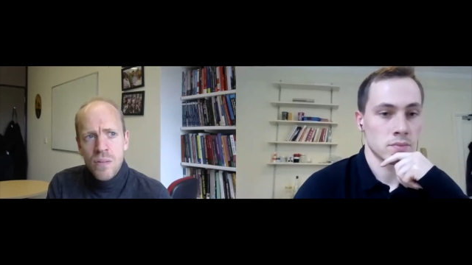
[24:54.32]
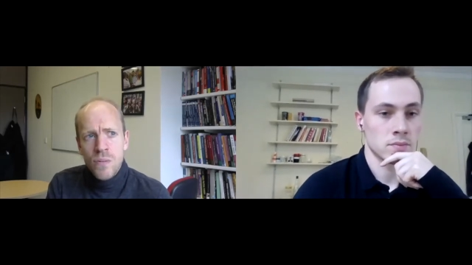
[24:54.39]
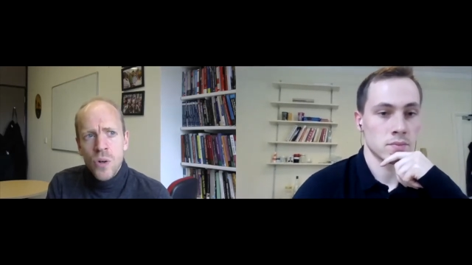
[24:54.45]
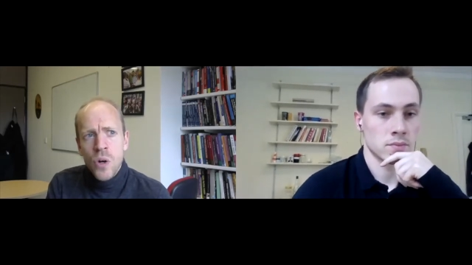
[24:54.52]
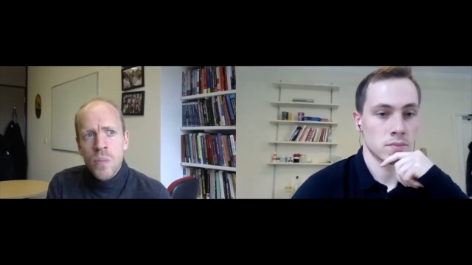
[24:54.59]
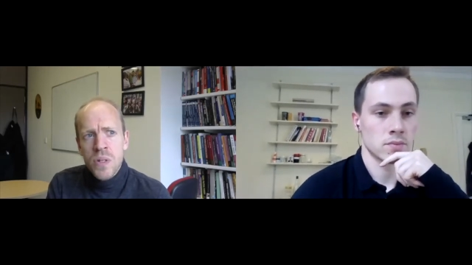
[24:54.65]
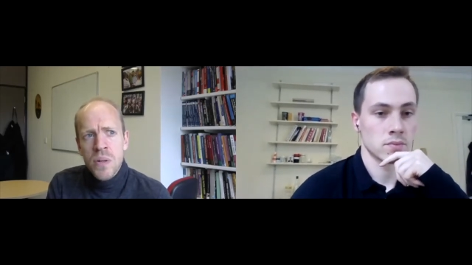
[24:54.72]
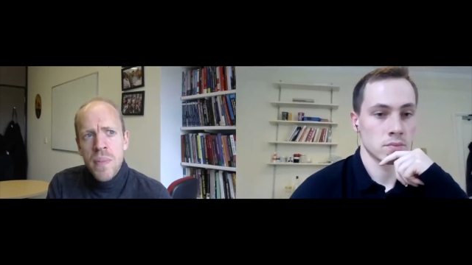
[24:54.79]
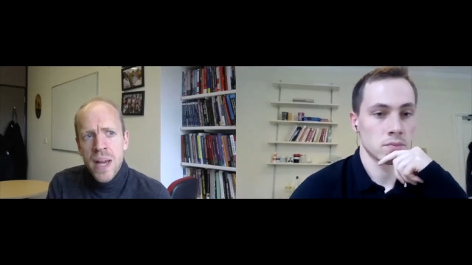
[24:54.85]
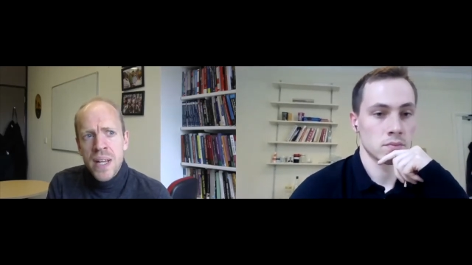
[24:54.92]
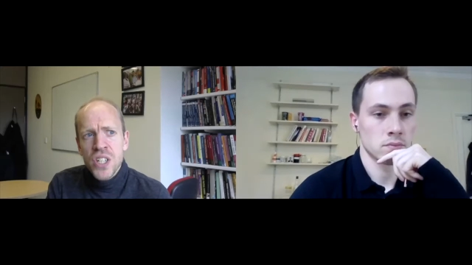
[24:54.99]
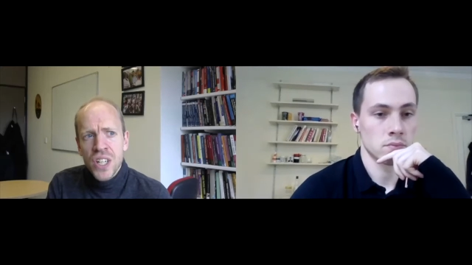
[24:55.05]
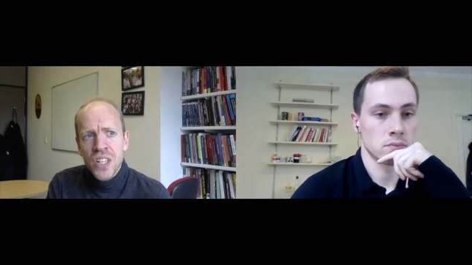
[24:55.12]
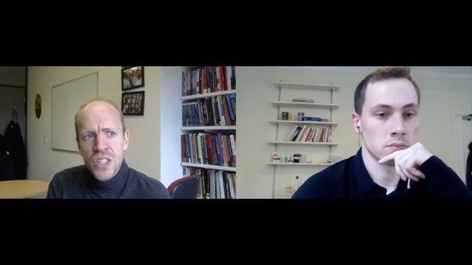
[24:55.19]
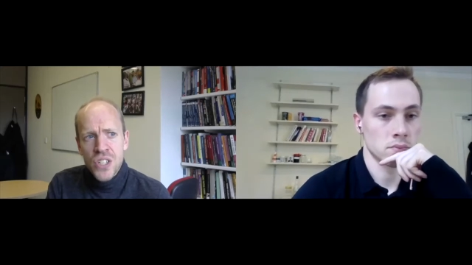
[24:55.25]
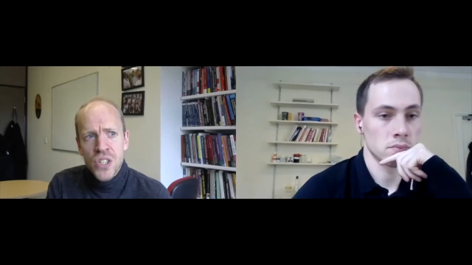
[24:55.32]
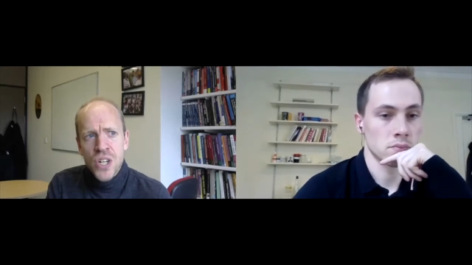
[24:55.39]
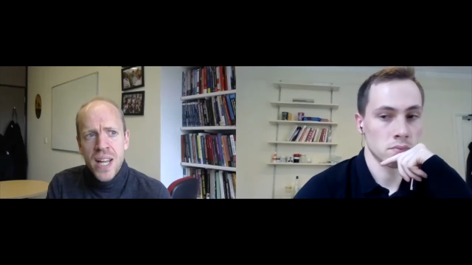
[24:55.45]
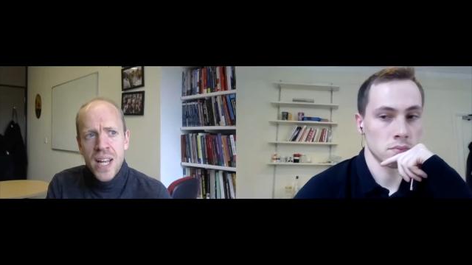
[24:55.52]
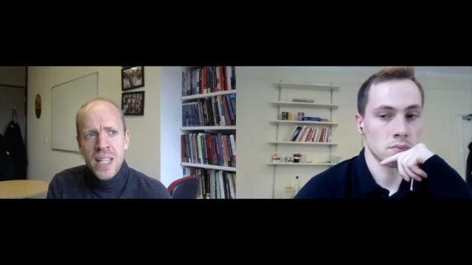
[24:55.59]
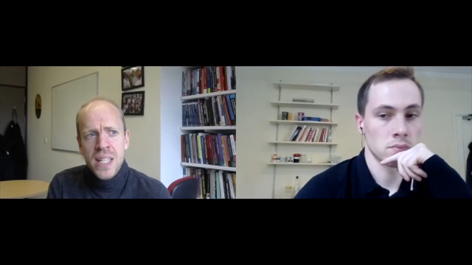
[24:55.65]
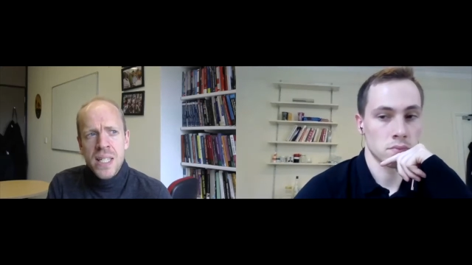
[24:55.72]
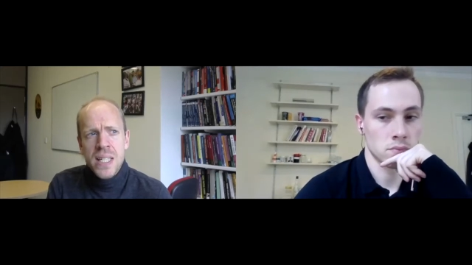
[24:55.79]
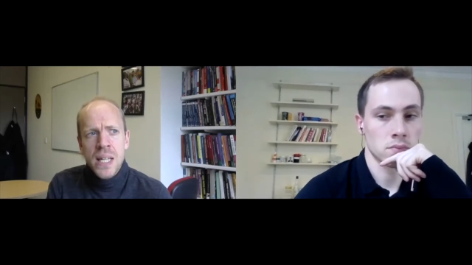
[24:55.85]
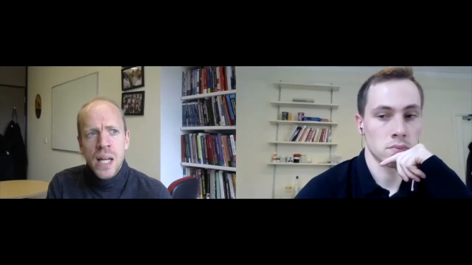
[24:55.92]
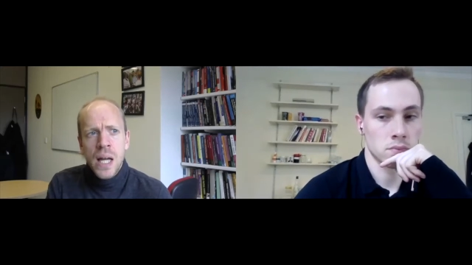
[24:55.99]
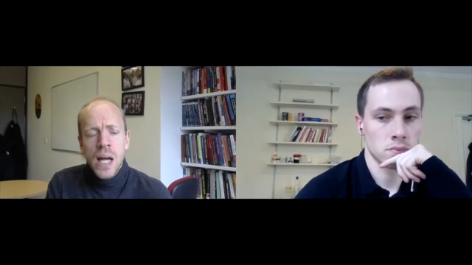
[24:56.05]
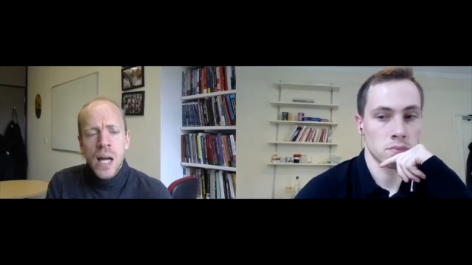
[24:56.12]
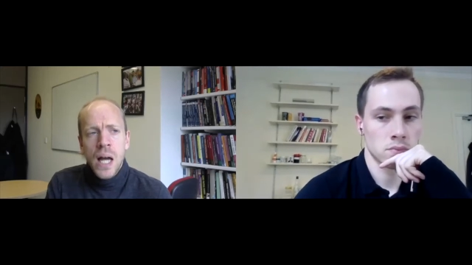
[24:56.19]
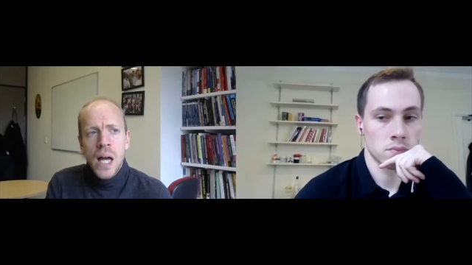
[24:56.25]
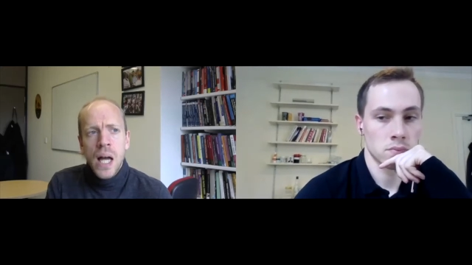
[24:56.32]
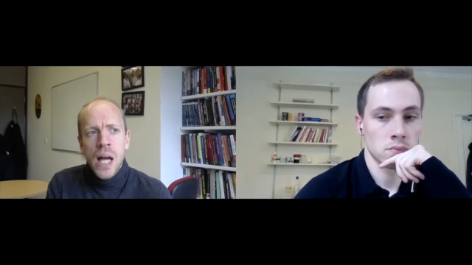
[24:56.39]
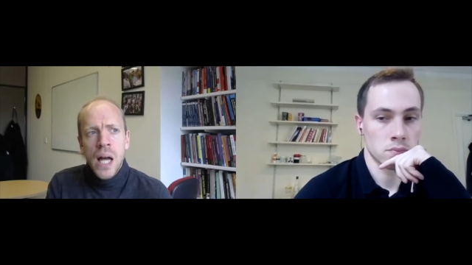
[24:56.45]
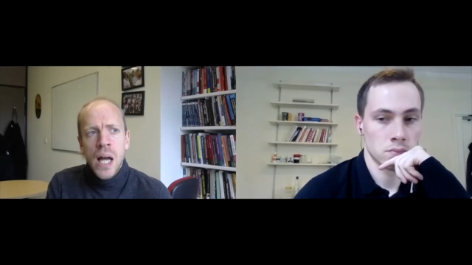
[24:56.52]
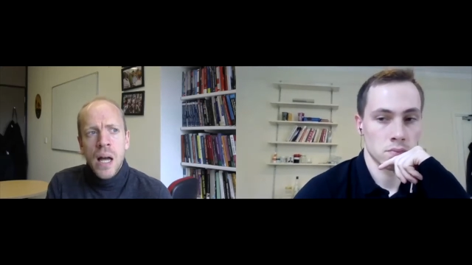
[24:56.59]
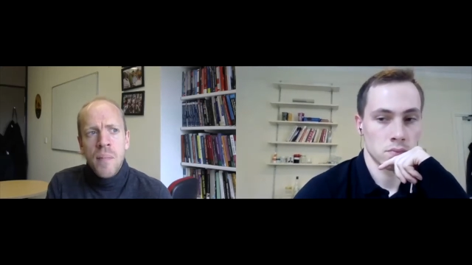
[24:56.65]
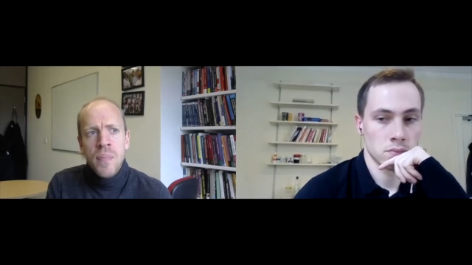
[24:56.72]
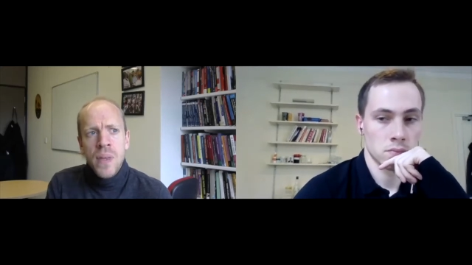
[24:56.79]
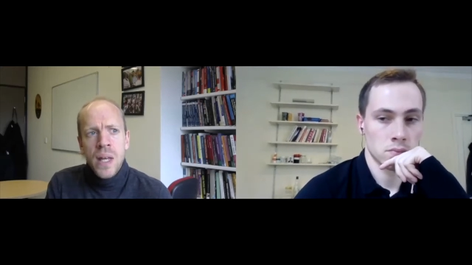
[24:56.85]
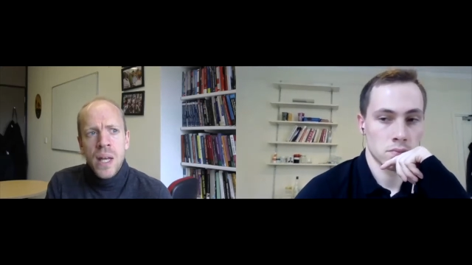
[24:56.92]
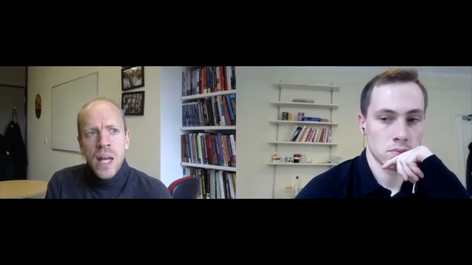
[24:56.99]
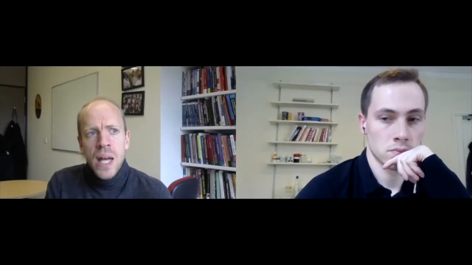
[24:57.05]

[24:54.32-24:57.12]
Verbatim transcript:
Speaker 1: forms a major constraint. Um,